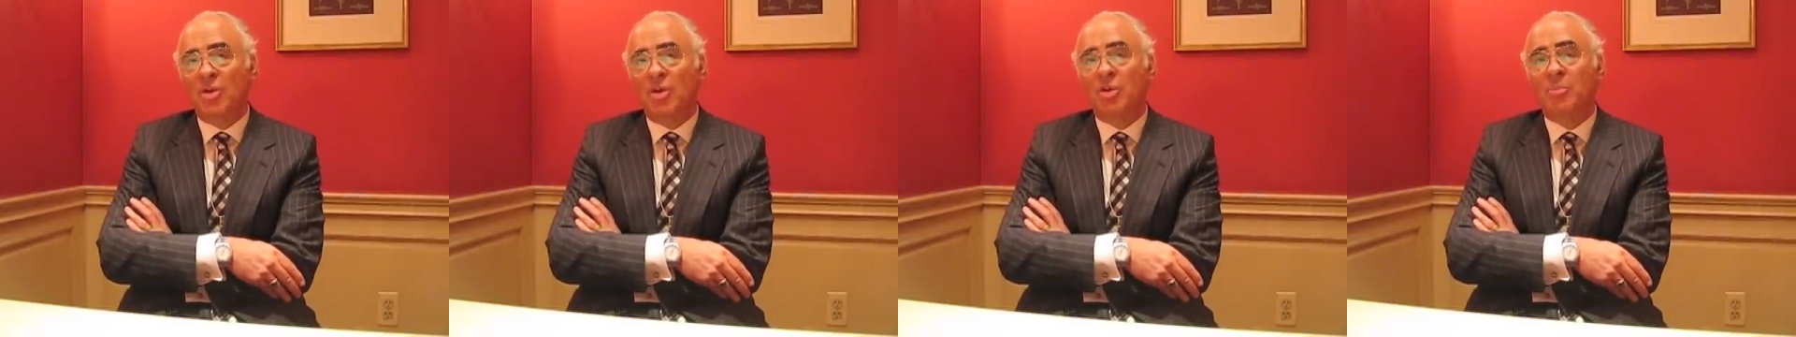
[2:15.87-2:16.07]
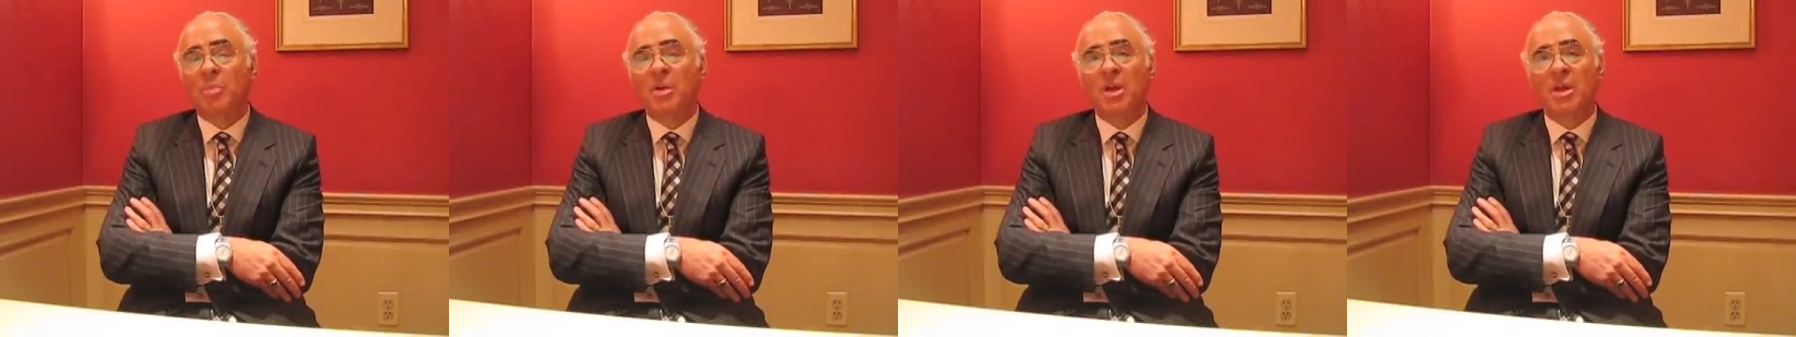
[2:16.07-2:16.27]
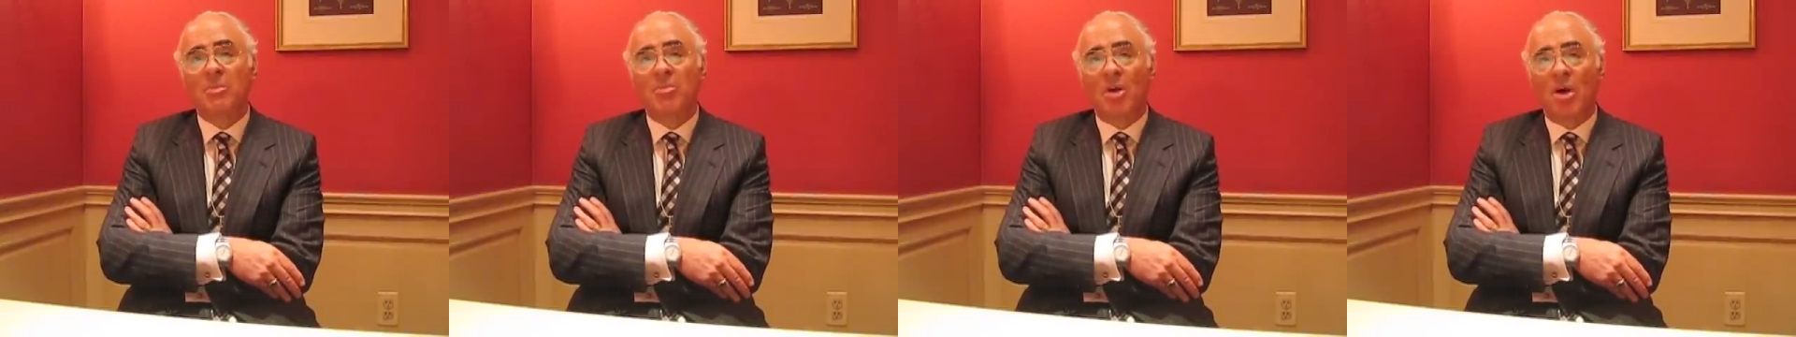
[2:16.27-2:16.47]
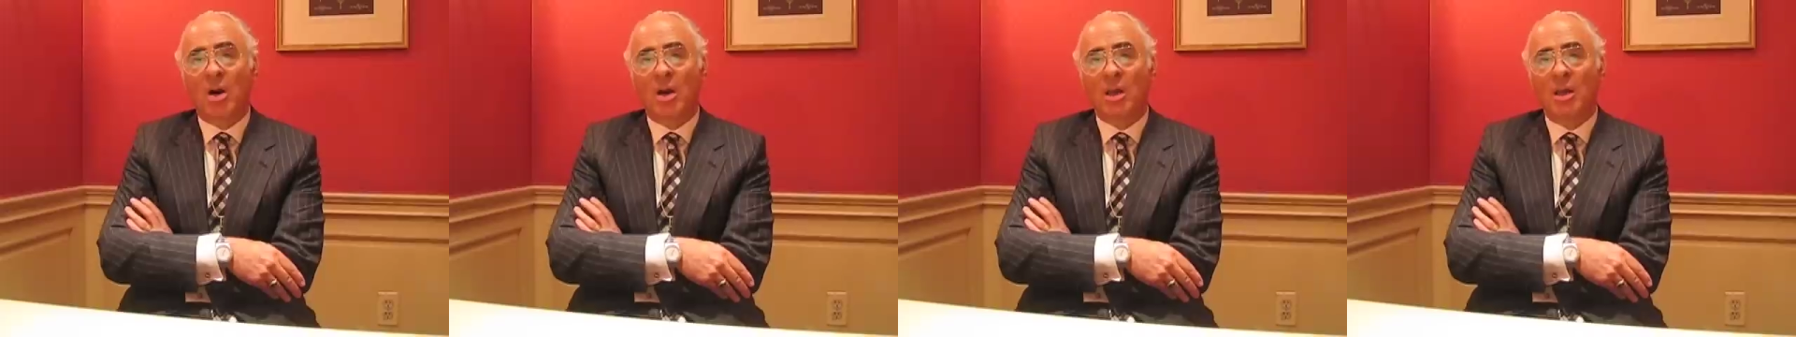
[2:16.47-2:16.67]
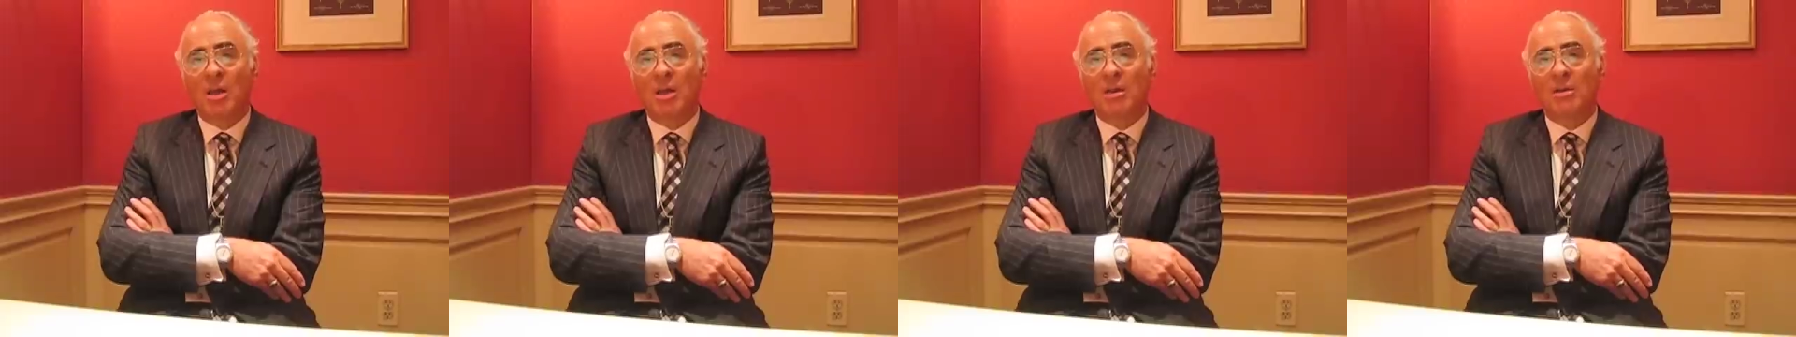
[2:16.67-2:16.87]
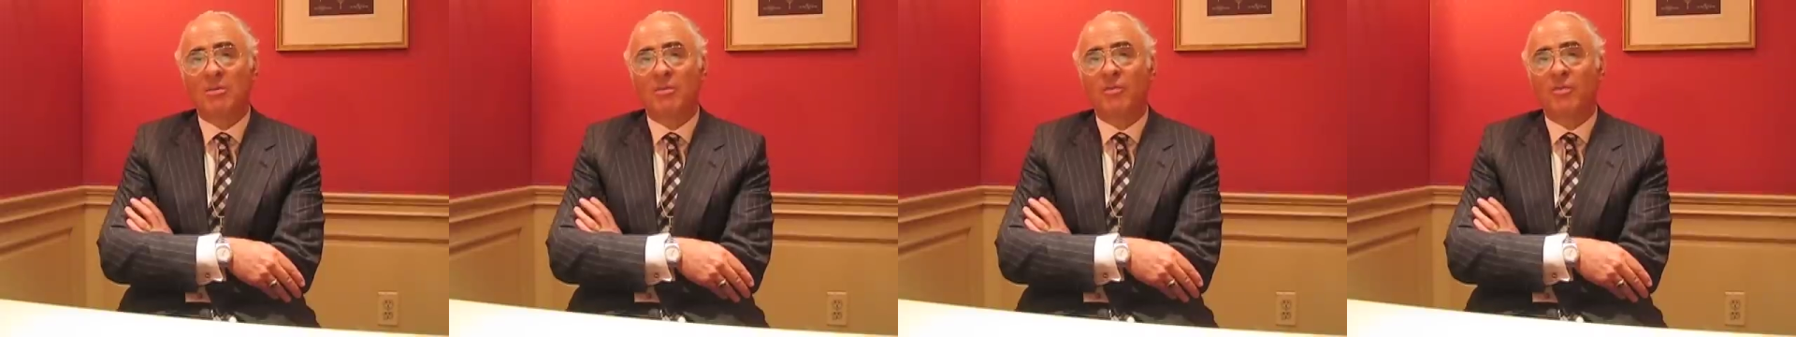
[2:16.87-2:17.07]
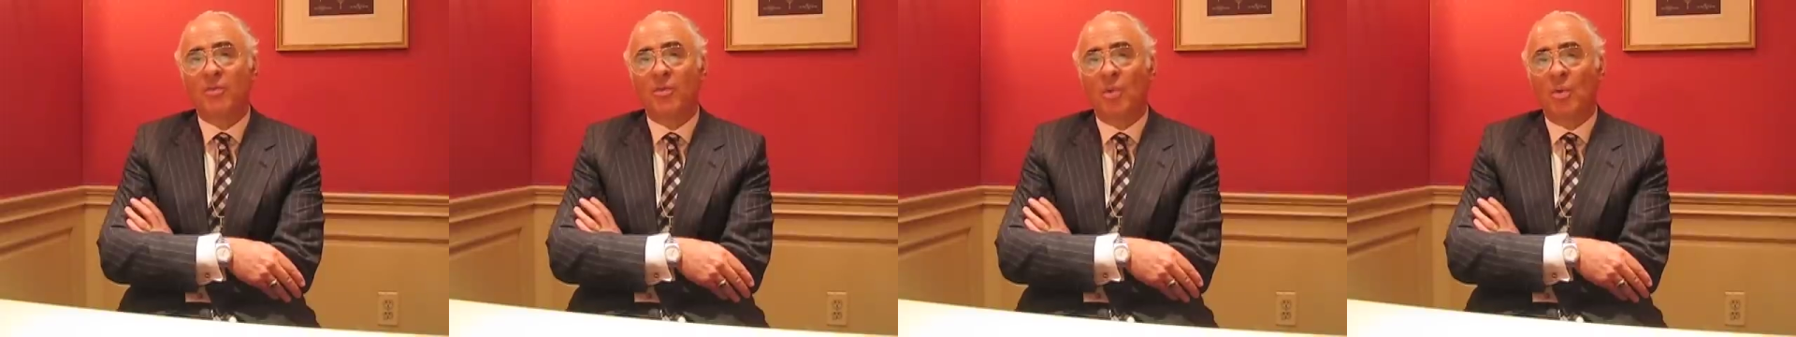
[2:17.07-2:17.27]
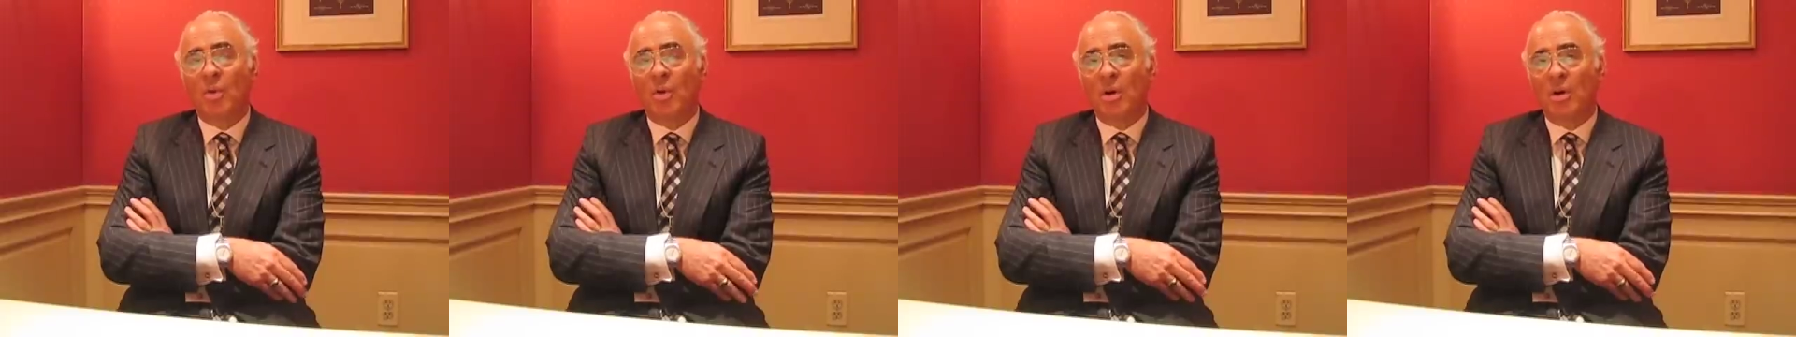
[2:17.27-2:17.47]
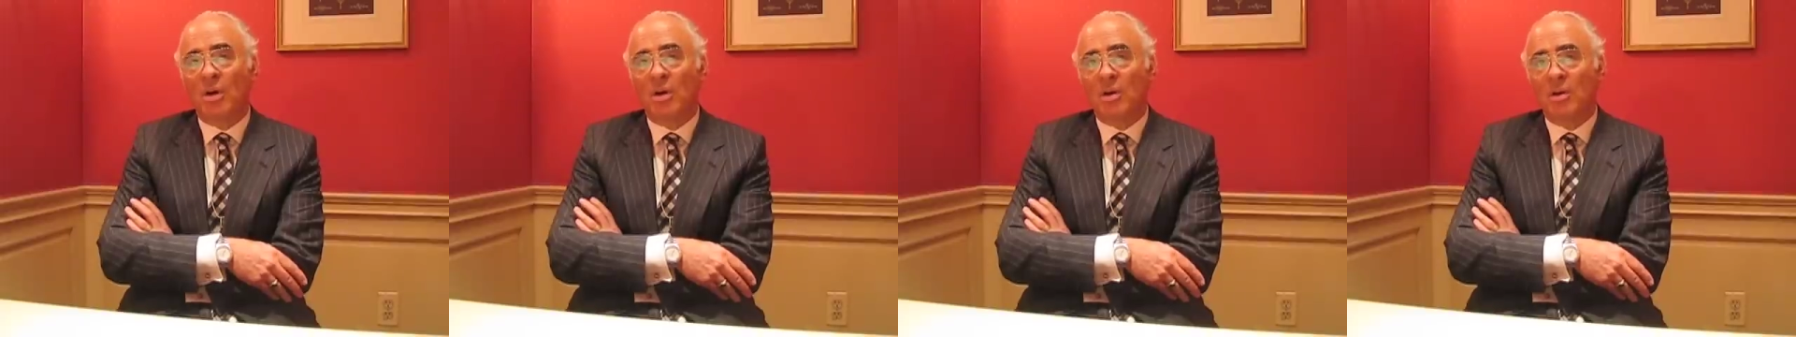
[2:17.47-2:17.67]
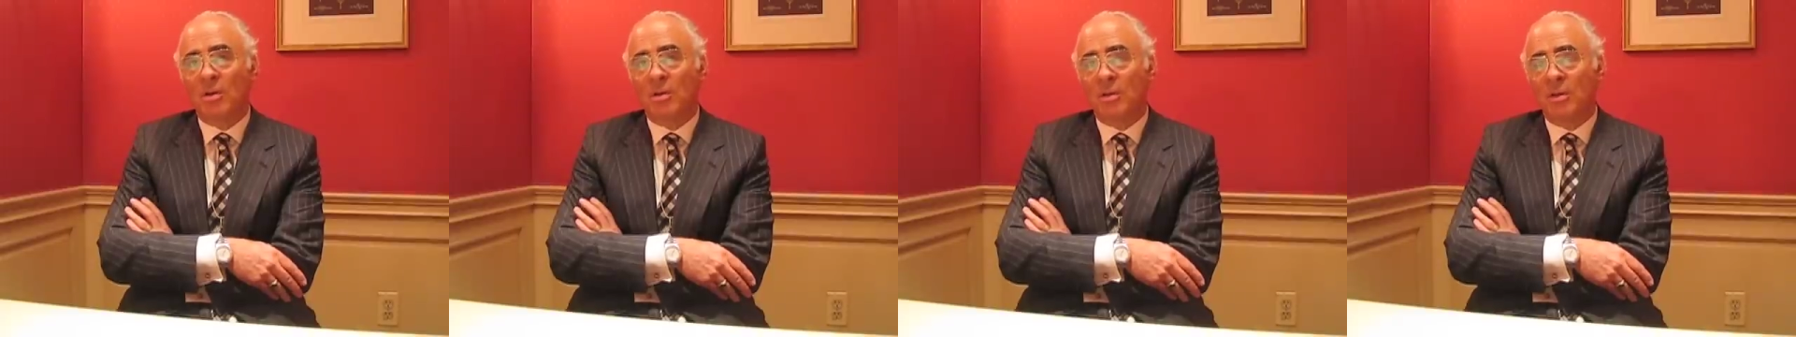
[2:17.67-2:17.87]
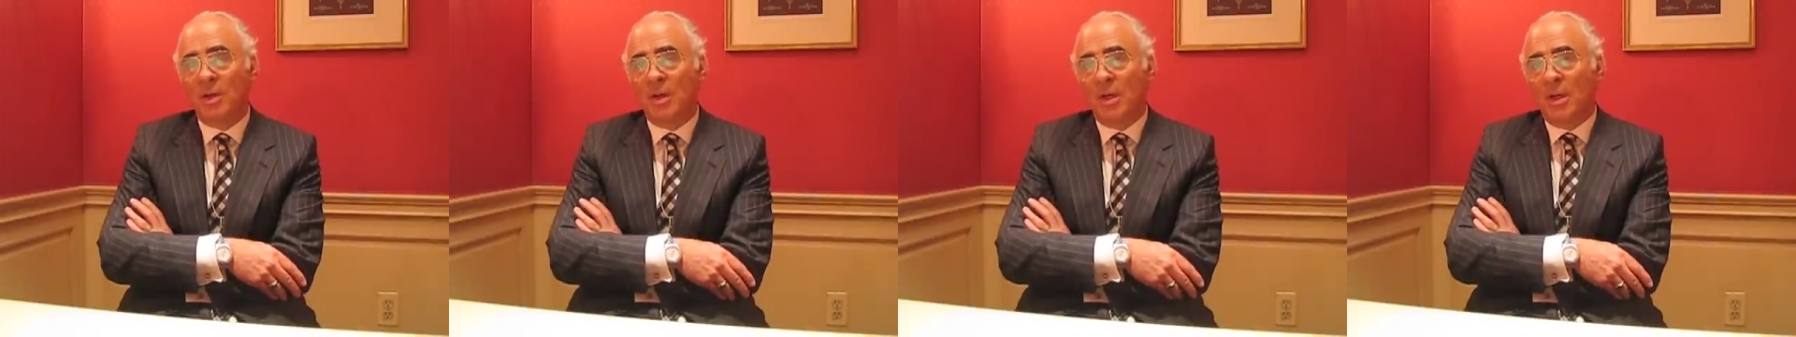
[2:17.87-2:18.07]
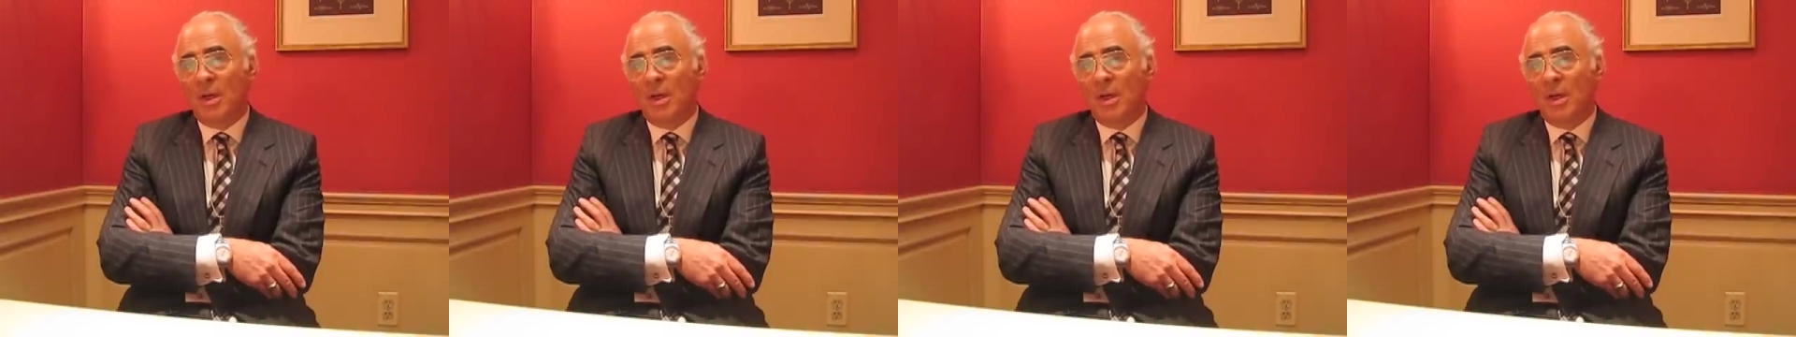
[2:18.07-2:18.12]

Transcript: European market for